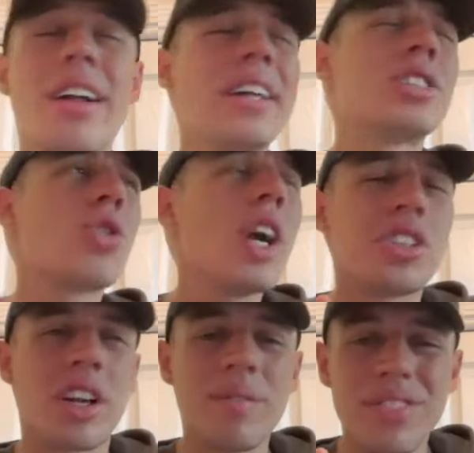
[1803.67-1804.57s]
And it's
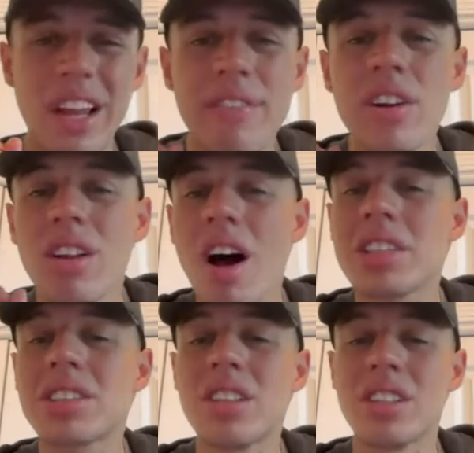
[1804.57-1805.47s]
crushing. If you
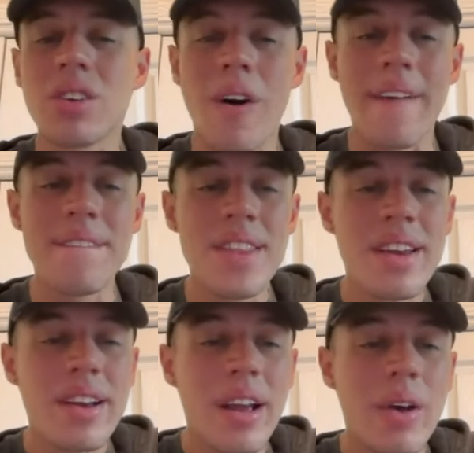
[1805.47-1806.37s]
lost this one,
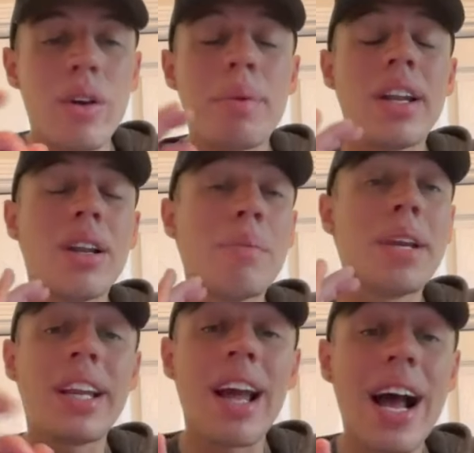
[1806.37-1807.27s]
it would have been an
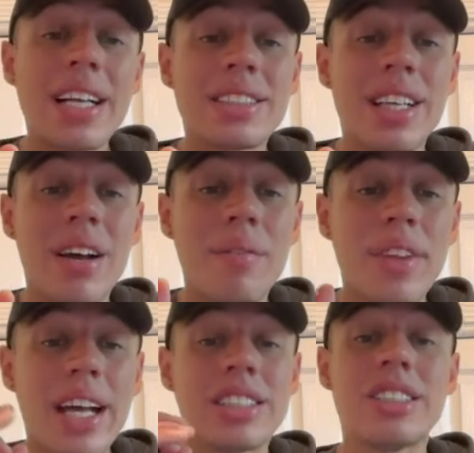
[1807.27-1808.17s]
immediate asset
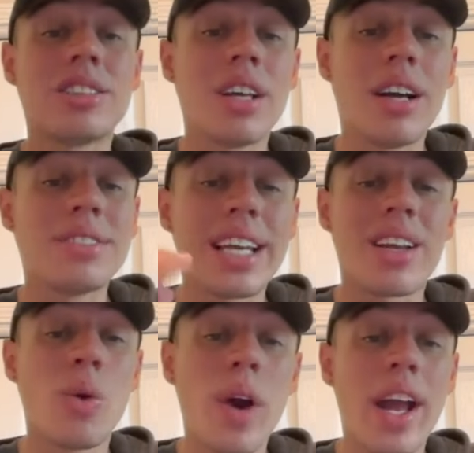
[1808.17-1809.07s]
at
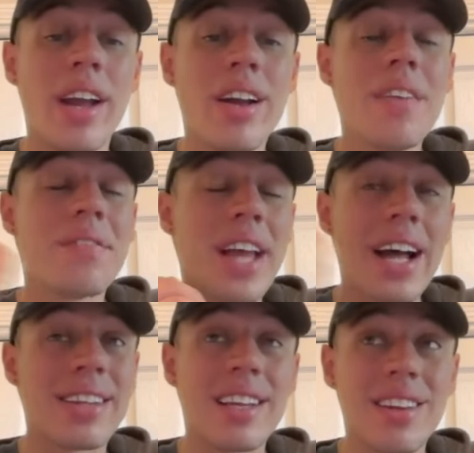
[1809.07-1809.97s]
taken away
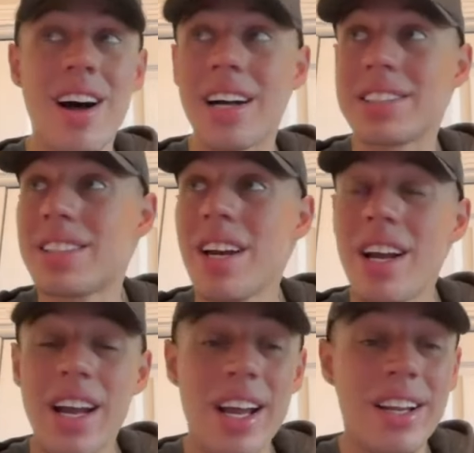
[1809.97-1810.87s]
had they lost.
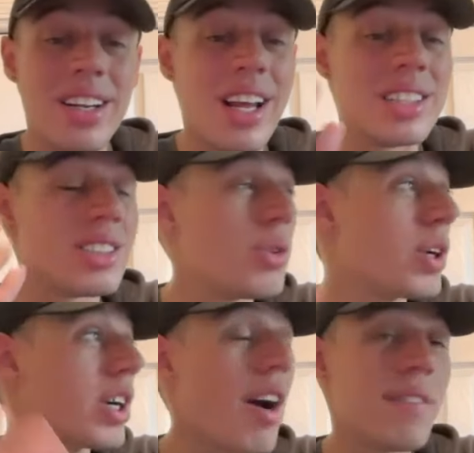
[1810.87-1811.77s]
And to
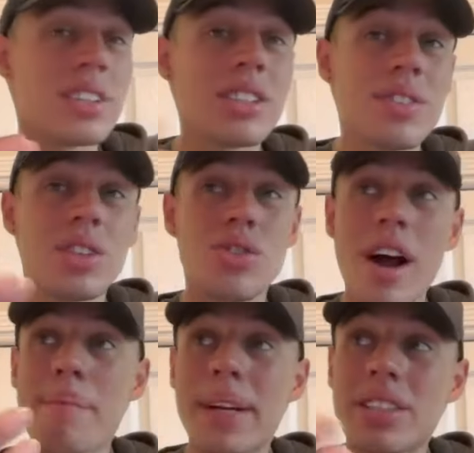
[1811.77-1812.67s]
recover some of the
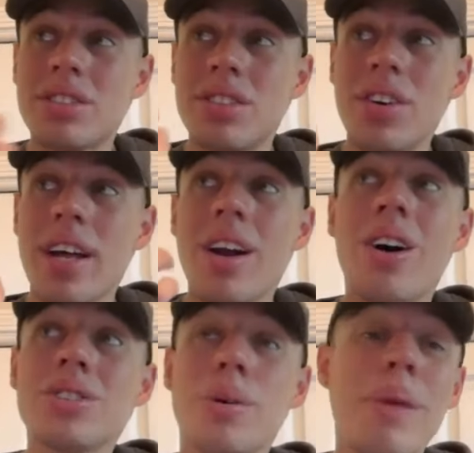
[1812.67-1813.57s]
draft picks too, and
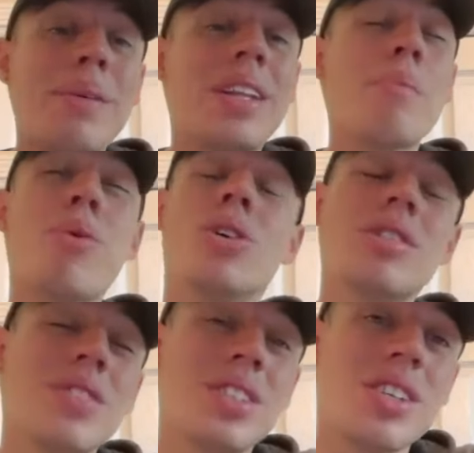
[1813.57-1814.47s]
also maybe the
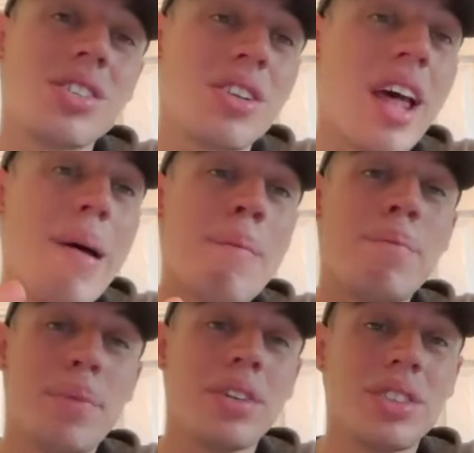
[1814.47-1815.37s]
impulsive decision that
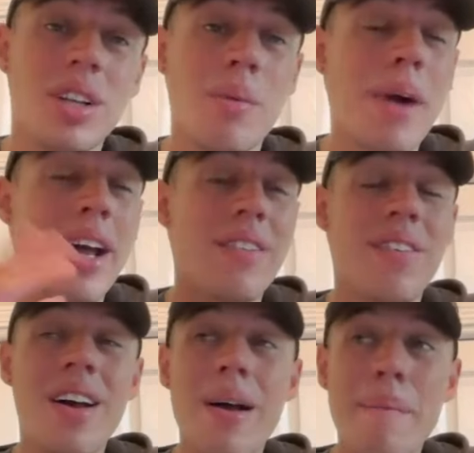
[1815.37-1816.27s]
Bill Zito might have
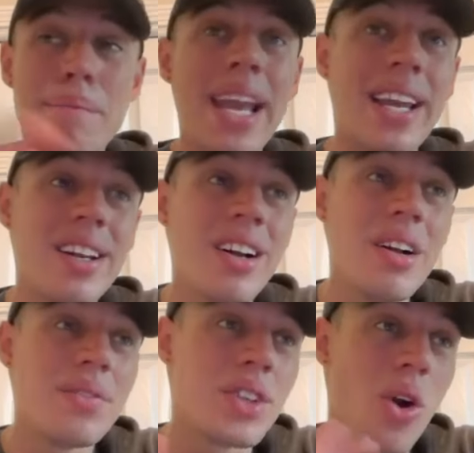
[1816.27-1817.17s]
made
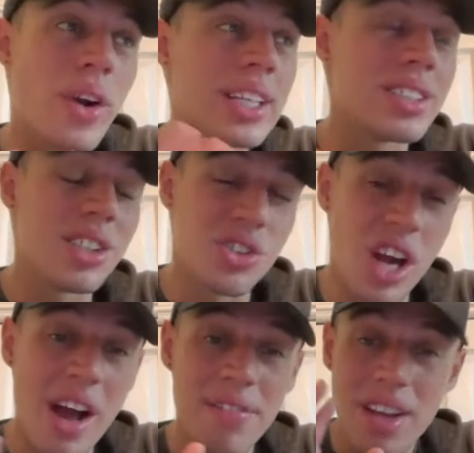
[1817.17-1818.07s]
going into the
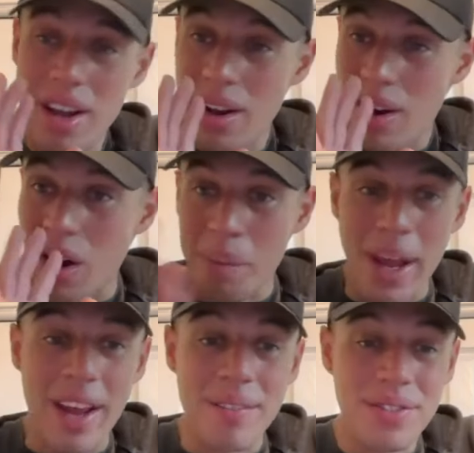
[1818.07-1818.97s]
draft. Oh,
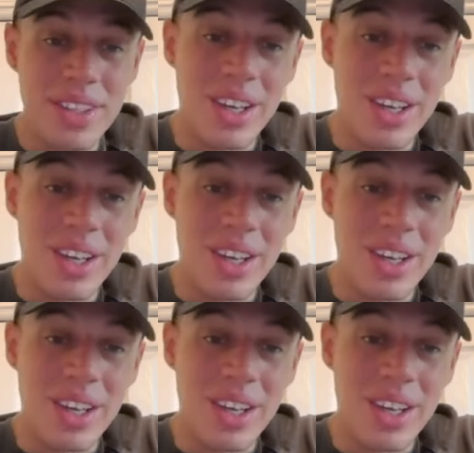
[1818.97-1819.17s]
man.